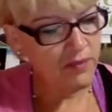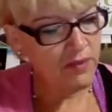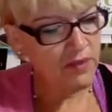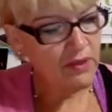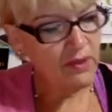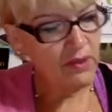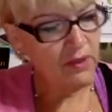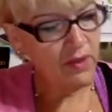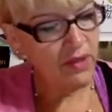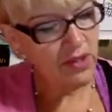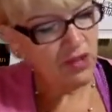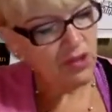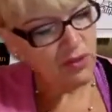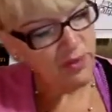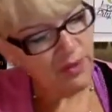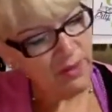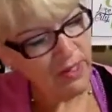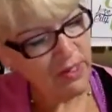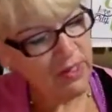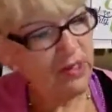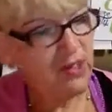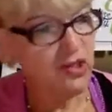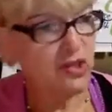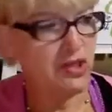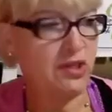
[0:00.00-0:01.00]
you hate your
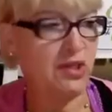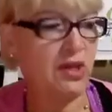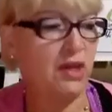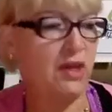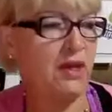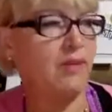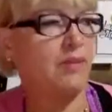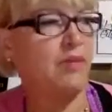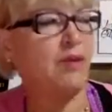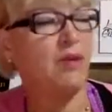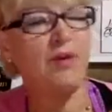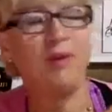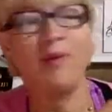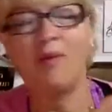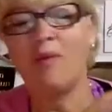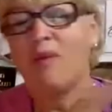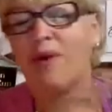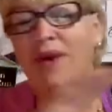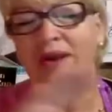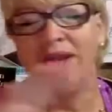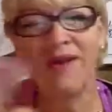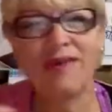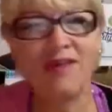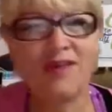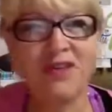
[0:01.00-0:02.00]
body shape, or
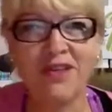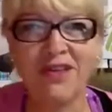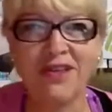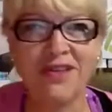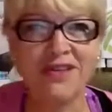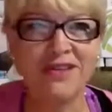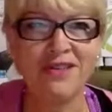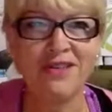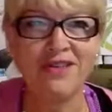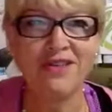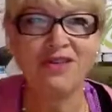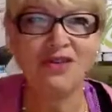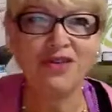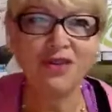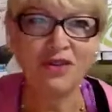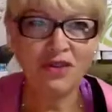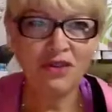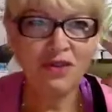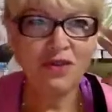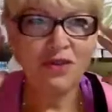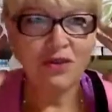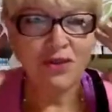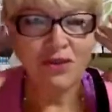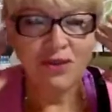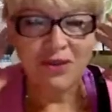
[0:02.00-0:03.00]
whatever it is,
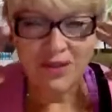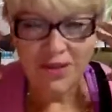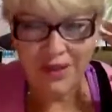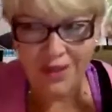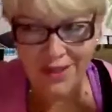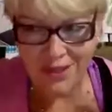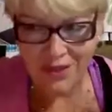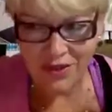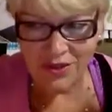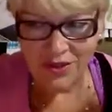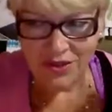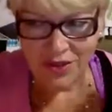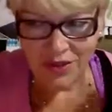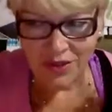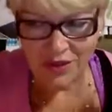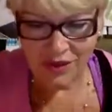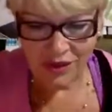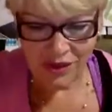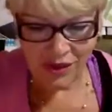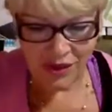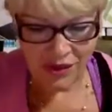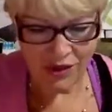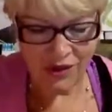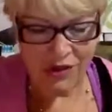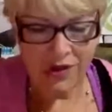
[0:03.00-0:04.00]
you're teaching
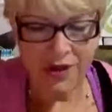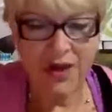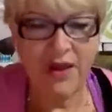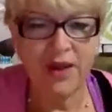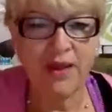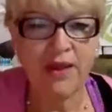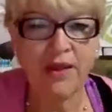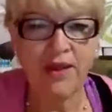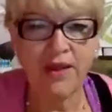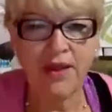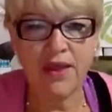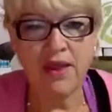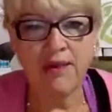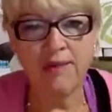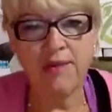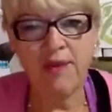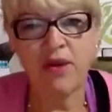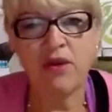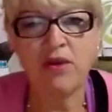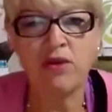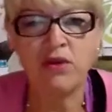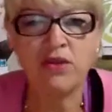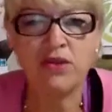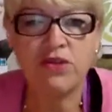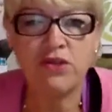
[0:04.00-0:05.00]
her how to think about
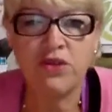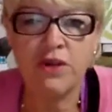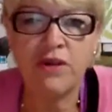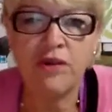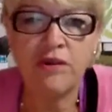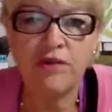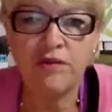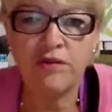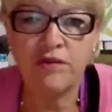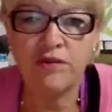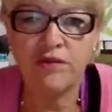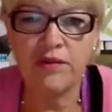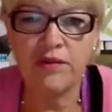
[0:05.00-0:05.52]
herself.